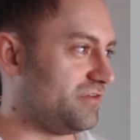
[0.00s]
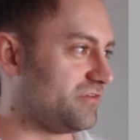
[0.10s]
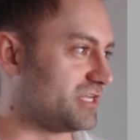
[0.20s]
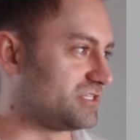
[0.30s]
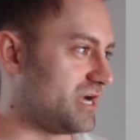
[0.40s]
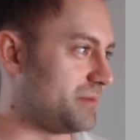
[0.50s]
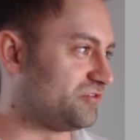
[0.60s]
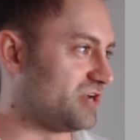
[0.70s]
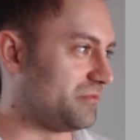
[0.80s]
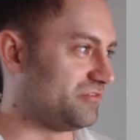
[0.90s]
got
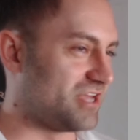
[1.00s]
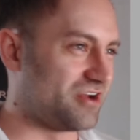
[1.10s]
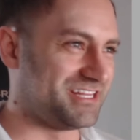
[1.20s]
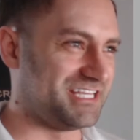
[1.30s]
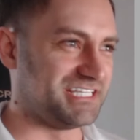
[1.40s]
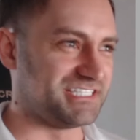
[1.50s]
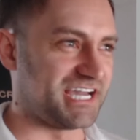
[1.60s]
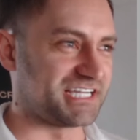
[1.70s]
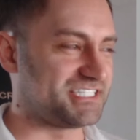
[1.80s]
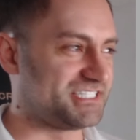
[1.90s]
timestamps down to the
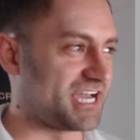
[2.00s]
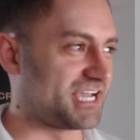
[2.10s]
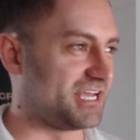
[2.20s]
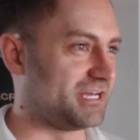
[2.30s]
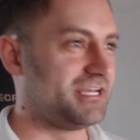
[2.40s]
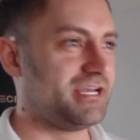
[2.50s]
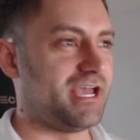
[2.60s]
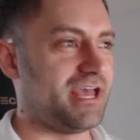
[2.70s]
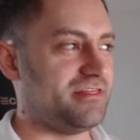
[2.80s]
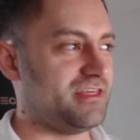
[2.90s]
exact second,
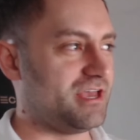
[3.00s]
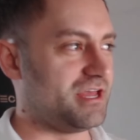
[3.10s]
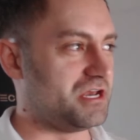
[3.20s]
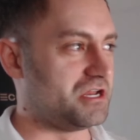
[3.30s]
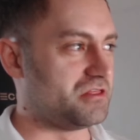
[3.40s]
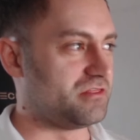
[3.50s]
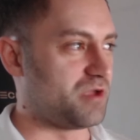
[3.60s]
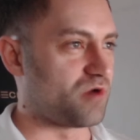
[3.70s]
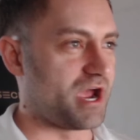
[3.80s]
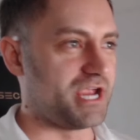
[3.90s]
and then they
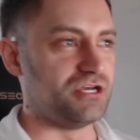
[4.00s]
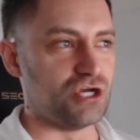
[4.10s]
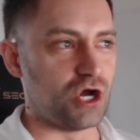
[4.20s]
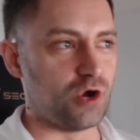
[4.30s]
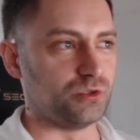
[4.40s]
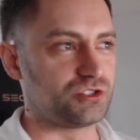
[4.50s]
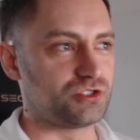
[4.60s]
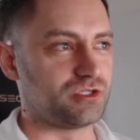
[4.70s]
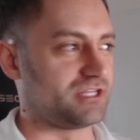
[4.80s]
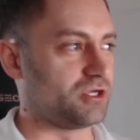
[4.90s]
write notes,
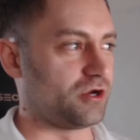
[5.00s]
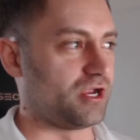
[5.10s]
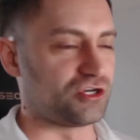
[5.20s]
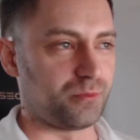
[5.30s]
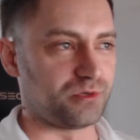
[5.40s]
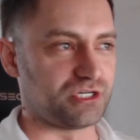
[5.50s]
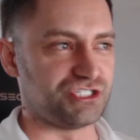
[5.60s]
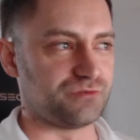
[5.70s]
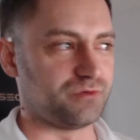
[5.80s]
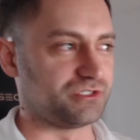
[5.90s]
like their
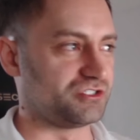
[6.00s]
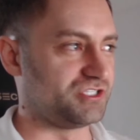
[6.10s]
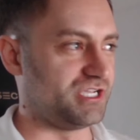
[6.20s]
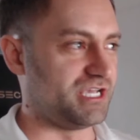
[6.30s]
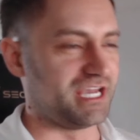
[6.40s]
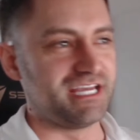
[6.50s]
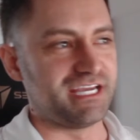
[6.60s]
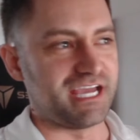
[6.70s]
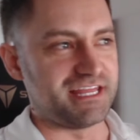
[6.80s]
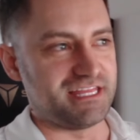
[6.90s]
interpretation of what they're seeing,
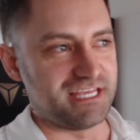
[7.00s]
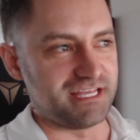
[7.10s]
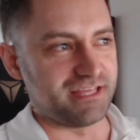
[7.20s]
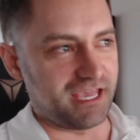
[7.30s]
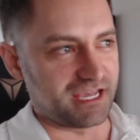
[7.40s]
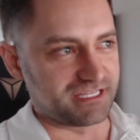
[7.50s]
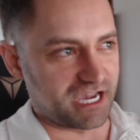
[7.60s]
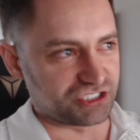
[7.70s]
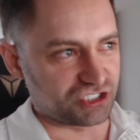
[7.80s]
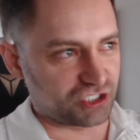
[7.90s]
and then they
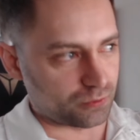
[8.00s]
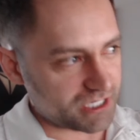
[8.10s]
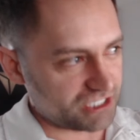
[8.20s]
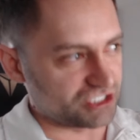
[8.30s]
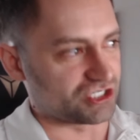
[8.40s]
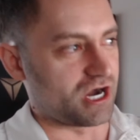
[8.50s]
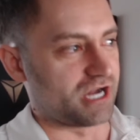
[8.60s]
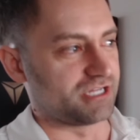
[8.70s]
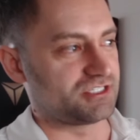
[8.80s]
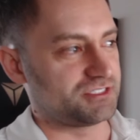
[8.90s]
attach
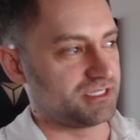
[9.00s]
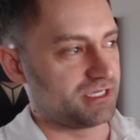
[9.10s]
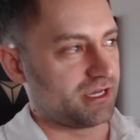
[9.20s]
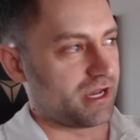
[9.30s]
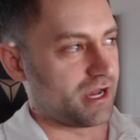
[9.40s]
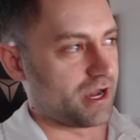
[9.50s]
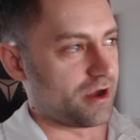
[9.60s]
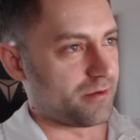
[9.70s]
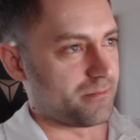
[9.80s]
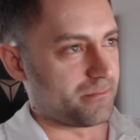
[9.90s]
screenshots
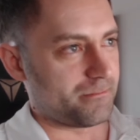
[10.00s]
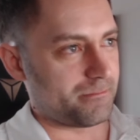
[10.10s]
um,